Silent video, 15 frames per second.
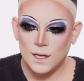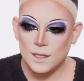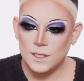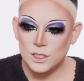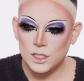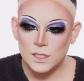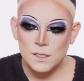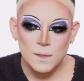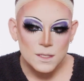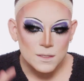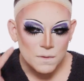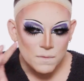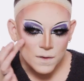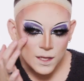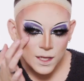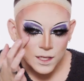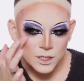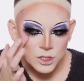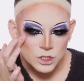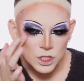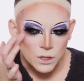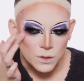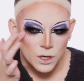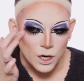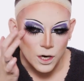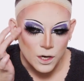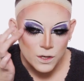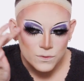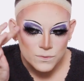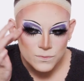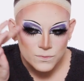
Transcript: And this just makes me feel like a showgirl.